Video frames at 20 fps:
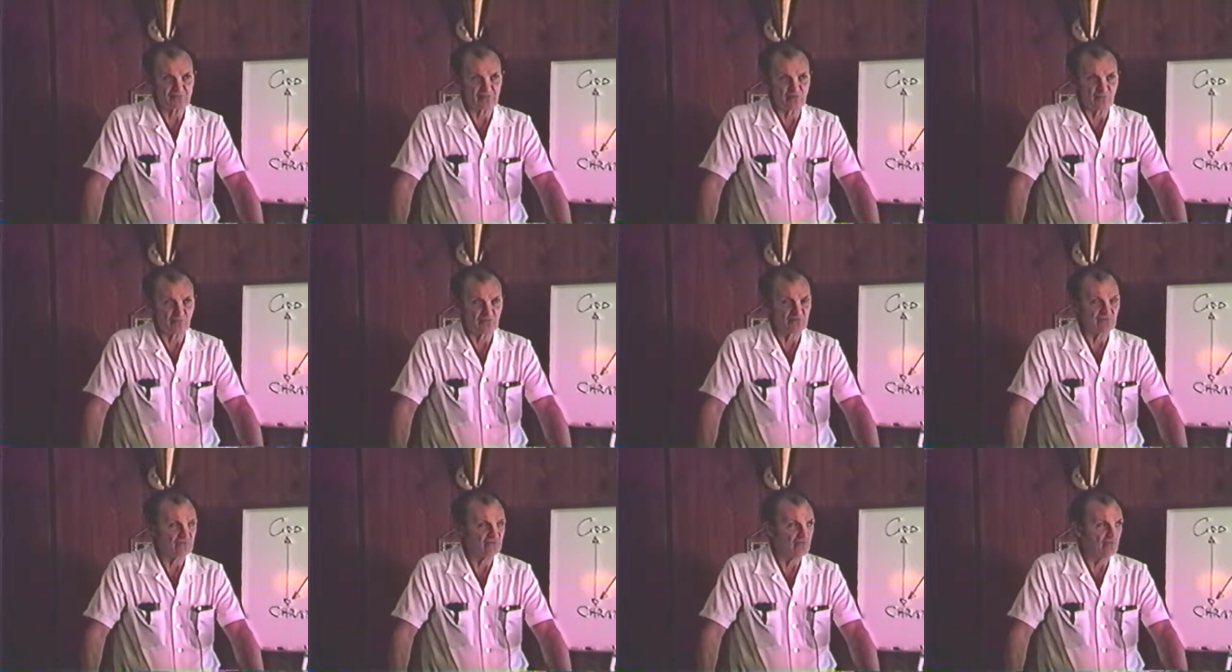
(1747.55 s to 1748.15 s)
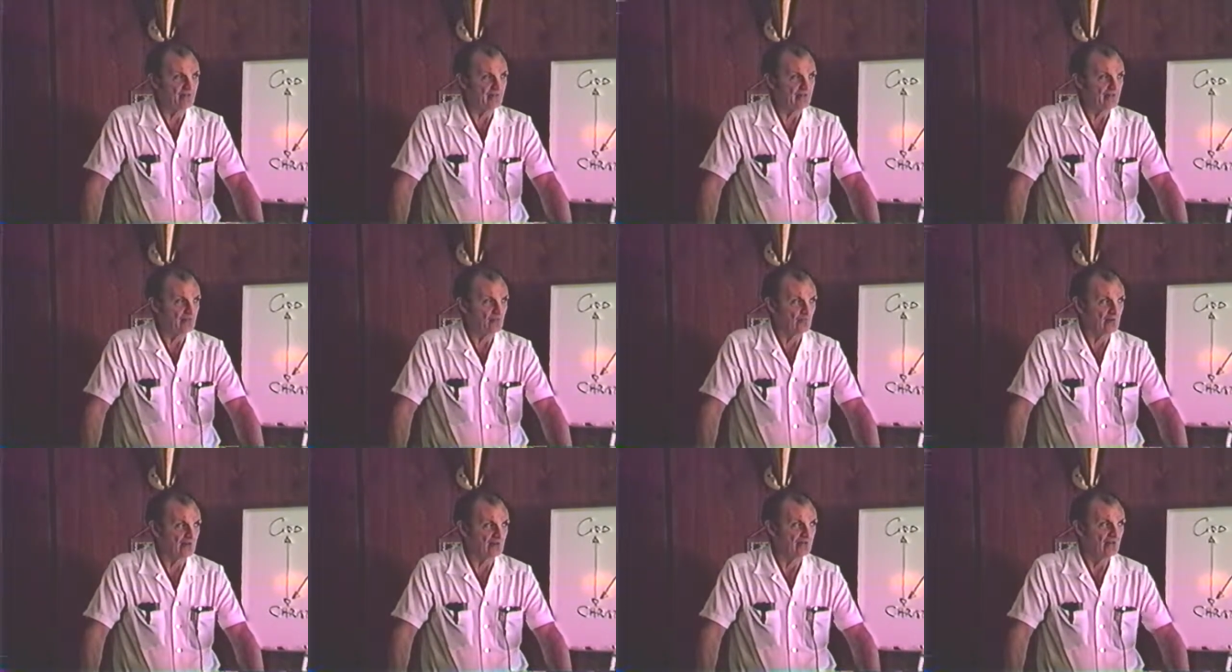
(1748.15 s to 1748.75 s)
They want to be the
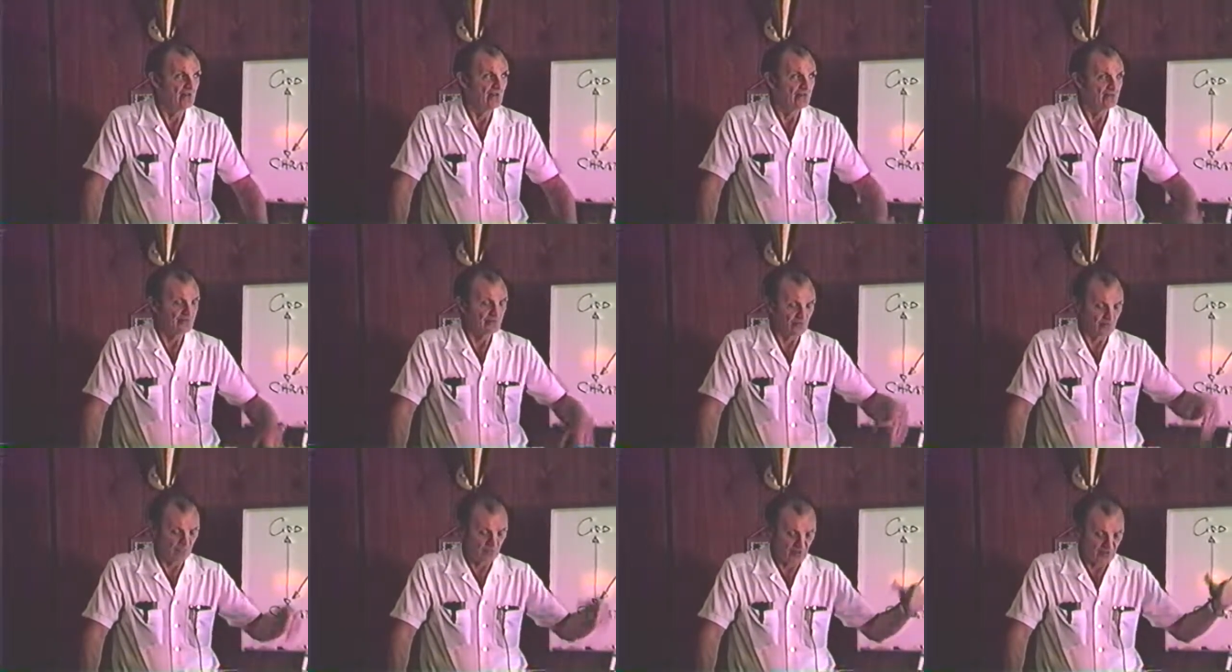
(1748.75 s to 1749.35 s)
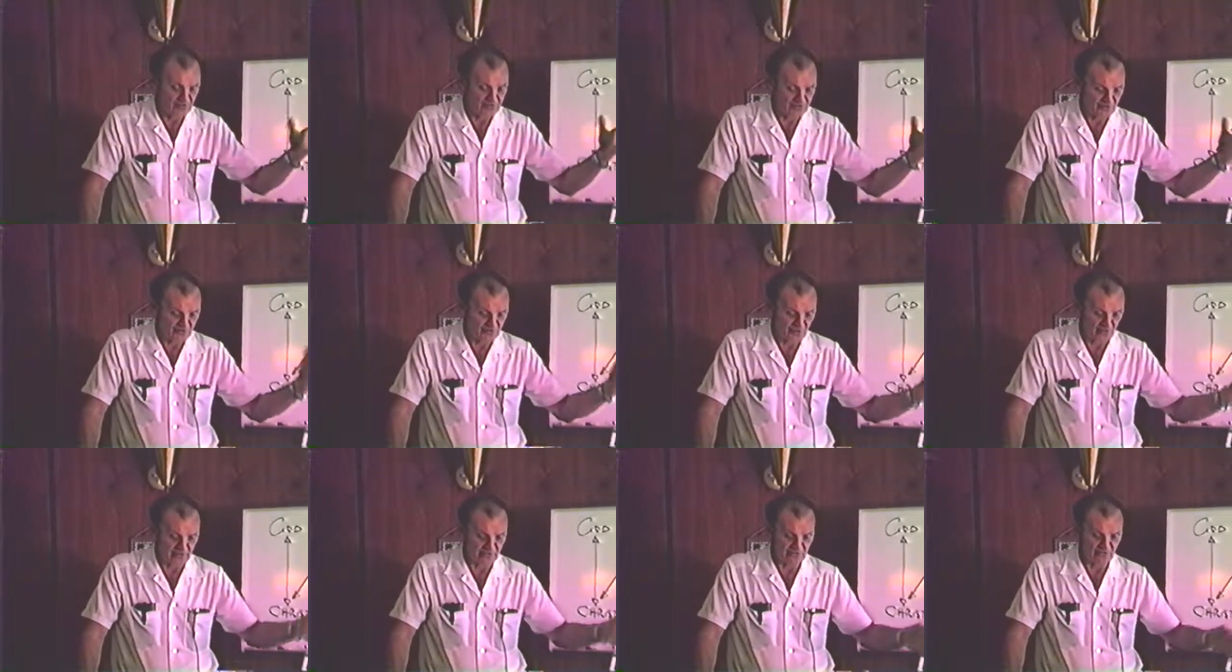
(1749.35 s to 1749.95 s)
one that rides the
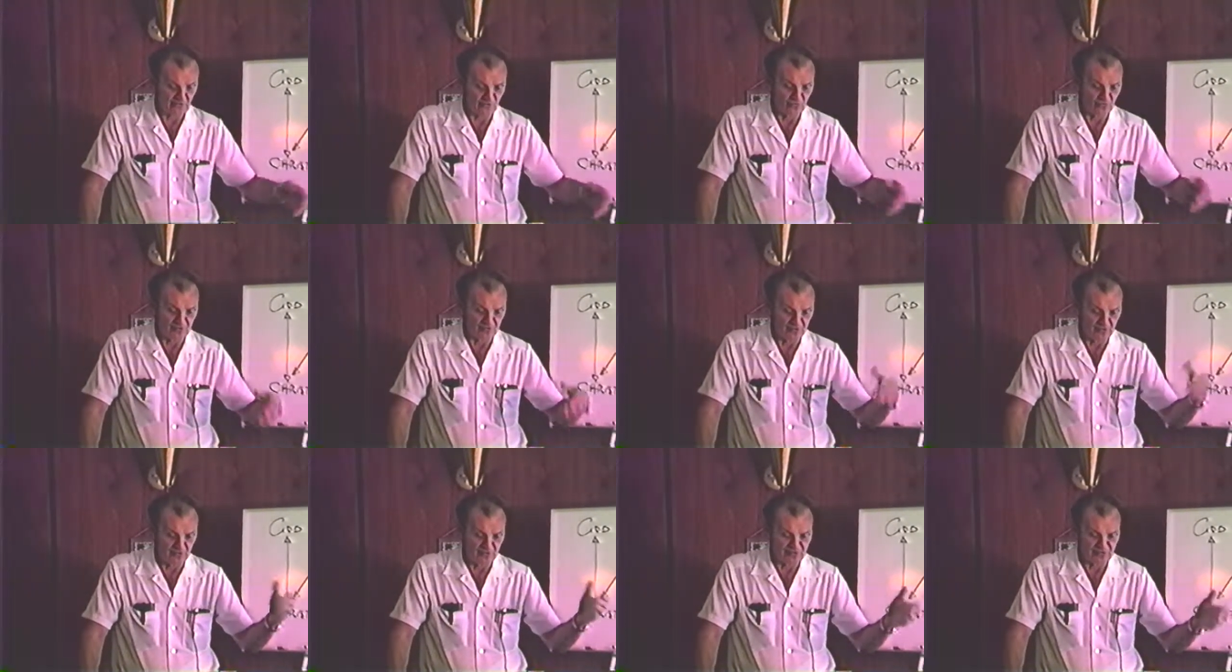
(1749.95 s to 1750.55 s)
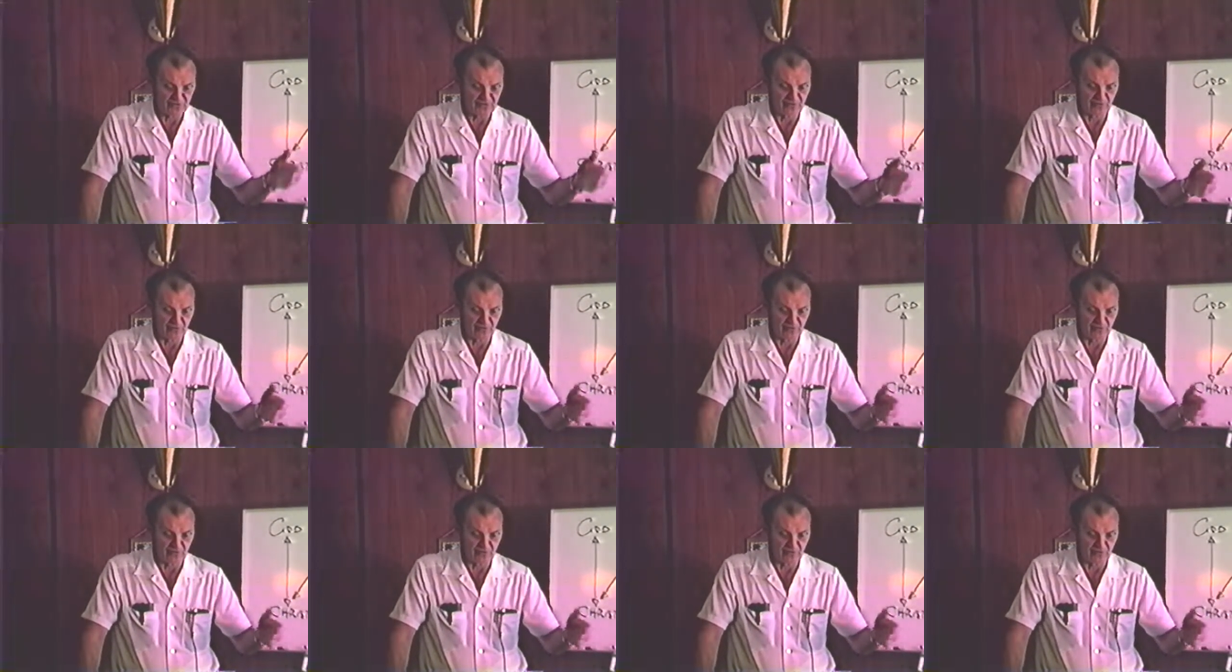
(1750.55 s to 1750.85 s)
tractor or the bicycle.